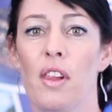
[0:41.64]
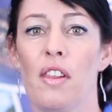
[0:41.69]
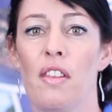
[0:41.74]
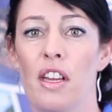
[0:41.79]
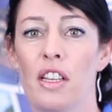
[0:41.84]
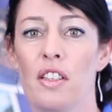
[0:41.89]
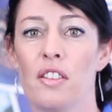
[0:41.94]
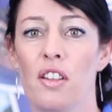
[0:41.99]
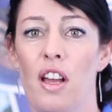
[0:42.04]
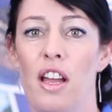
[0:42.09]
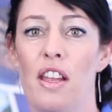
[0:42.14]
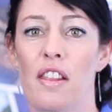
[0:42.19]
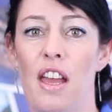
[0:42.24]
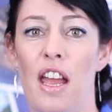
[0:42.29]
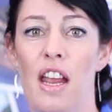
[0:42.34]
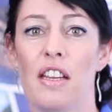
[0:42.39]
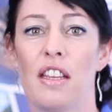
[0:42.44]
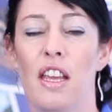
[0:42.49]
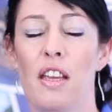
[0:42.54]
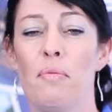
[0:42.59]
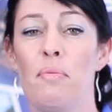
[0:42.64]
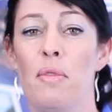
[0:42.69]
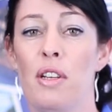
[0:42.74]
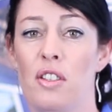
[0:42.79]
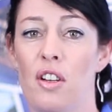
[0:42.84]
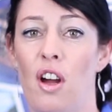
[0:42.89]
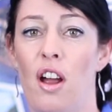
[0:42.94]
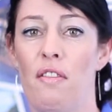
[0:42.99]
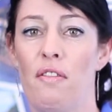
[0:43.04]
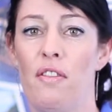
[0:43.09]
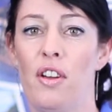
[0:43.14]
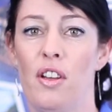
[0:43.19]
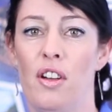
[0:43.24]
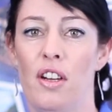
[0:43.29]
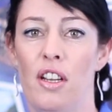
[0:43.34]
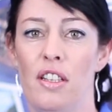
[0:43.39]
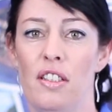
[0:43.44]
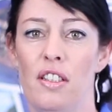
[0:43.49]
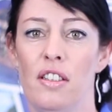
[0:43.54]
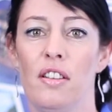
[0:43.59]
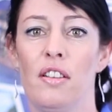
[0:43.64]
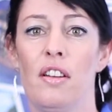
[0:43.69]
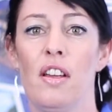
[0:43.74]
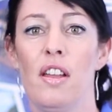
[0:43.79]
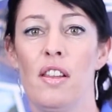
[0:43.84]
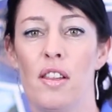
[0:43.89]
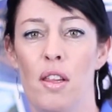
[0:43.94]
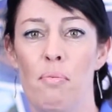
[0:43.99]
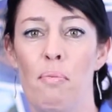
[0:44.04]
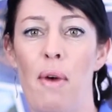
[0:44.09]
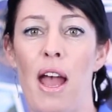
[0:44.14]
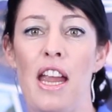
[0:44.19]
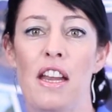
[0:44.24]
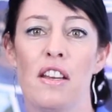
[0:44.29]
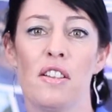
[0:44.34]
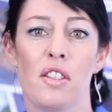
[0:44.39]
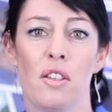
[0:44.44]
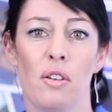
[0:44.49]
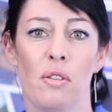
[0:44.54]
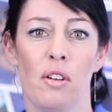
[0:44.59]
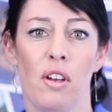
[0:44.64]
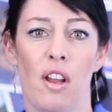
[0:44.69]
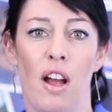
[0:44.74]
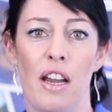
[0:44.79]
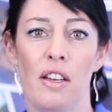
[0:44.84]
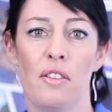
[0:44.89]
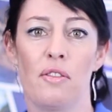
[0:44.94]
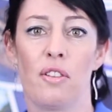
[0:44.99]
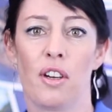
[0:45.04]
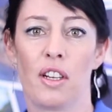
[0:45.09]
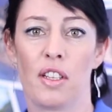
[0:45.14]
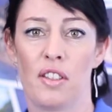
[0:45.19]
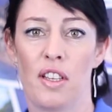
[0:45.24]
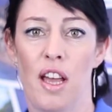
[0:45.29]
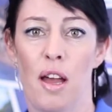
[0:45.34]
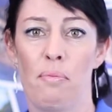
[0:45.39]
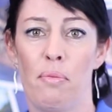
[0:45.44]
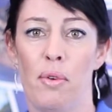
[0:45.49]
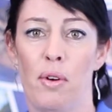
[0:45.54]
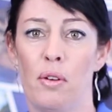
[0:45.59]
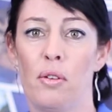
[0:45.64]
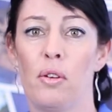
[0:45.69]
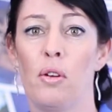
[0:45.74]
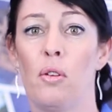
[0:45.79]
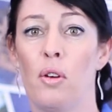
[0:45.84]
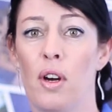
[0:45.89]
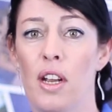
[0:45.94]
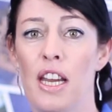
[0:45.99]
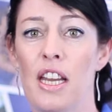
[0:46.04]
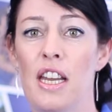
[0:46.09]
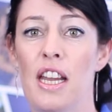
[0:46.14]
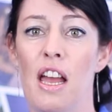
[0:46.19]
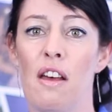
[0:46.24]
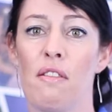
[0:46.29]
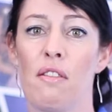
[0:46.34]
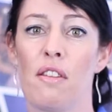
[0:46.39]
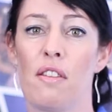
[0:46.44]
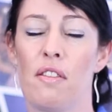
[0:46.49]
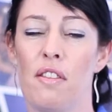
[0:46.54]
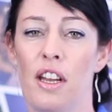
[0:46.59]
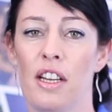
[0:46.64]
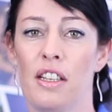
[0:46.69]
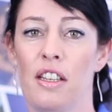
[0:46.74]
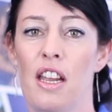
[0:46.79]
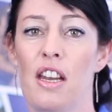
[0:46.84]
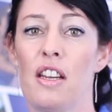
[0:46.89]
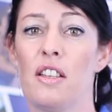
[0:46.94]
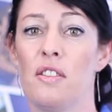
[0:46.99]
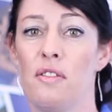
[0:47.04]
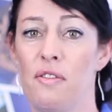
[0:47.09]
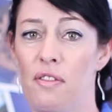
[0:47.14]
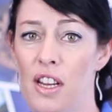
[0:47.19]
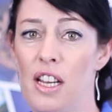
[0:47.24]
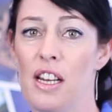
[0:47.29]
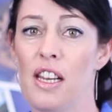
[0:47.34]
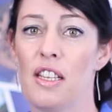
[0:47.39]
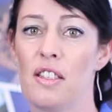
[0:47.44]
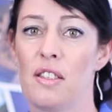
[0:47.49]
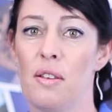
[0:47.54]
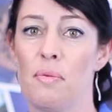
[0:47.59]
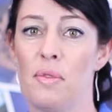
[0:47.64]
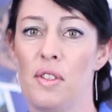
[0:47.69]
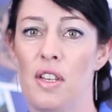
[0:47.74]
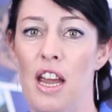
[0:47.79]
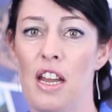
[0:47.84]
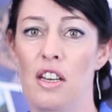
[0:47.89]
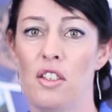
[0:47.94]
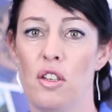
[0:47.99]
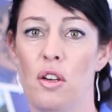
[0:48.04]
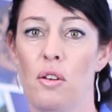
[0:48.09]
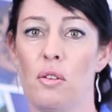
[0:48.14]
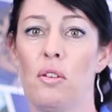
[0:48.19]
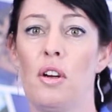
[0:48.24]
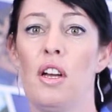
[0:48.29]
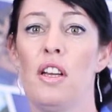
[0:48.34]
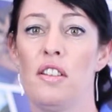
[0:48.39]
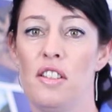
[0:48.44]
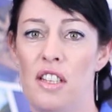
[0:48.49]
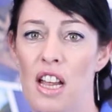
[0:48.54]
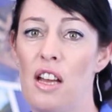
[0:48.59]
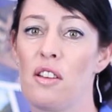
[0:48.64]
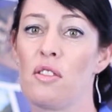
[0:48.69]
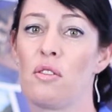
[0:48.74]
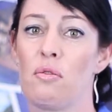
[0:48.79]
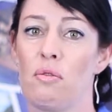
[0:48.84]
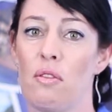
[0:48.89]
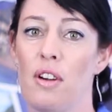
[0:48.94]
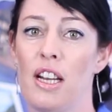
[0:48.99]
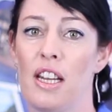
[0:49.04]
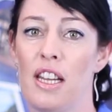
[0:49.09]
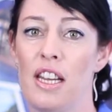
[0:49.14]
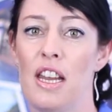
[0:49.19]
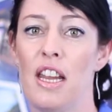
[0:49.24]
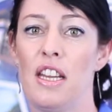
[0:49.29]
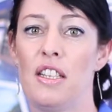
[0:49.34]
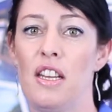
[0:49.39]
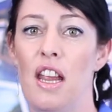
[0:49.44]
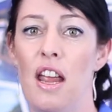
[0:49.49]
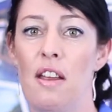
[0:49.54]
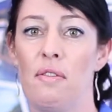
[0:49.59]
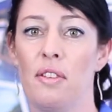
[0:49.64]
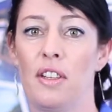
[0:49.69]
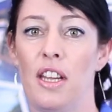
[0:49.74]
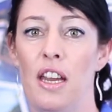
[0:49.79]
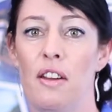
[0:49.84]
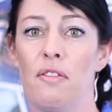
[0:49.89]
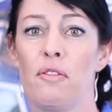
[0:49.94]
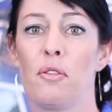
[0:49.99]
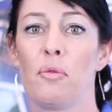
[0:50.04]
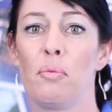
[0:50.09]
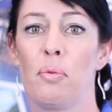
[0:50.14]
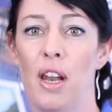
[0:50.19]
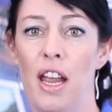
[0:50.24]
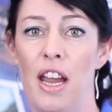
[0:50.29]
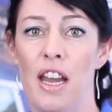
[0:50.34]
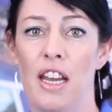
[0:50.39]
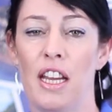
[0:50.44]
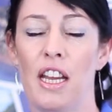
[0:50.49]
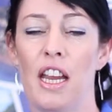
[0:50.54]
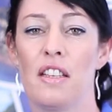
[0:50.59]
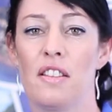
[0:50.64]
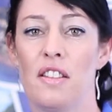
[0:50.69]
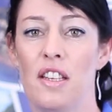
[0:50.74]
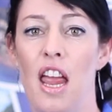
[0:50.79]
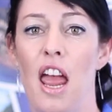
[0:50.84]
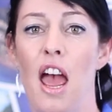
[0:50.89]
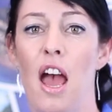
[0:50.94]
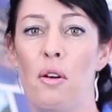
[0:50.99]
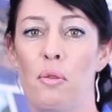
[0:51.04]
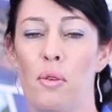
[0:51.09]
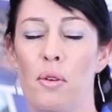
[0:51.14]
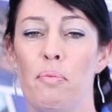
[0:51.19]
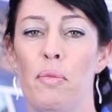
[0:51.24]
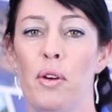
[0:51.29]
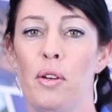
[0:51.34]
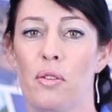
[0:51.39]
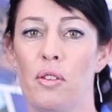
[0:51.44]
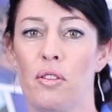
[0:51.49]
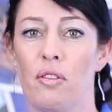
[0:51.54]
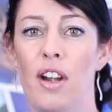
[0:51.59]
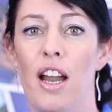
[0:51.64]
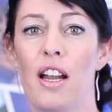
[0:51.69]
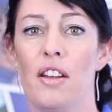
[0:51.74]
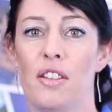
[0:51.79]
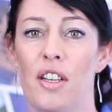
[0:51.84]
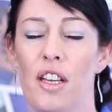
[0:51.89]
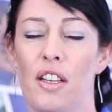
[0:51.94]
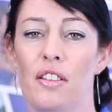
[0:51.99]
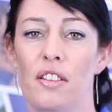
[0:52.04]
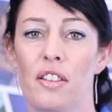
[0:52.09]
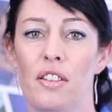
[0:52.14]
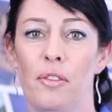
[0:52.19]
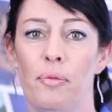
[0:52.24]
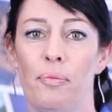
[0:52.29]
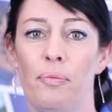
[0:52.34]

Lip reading: Things like that can be diverted. The main sewer lines, for example, or any other thing that is fairly substantial, does really need to have careful planning as to how we build around it.